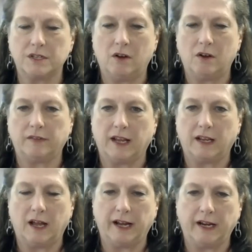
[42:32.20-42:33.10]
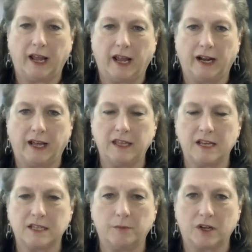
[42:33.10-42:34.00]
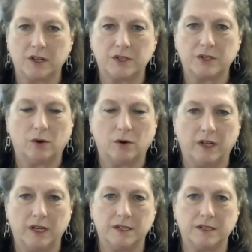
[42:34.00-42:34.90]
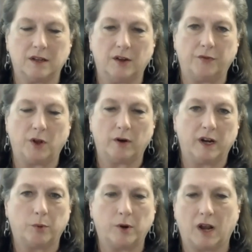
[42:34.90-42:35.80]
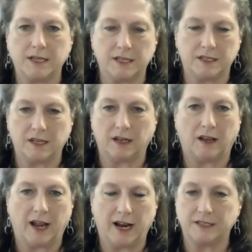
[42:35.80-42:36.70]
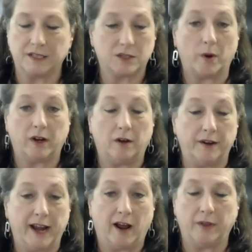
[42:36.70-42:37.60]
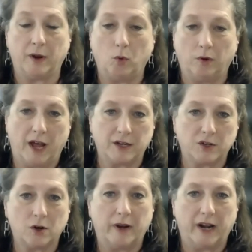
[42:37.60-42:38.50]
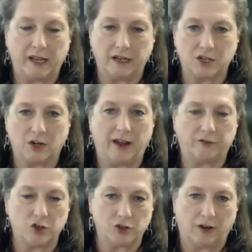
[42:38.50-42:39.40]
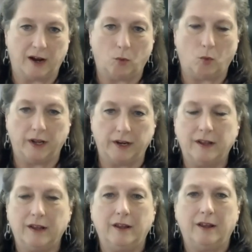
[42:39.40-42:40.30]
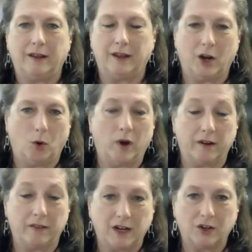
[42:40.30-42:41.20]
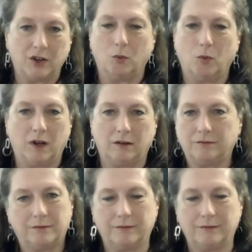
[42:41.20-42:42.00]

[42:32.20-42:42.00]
along that line, and I think some of the concern is if they're in a pre-licensing class that's going on now that will not terminate until after July 1, what do they do? Well,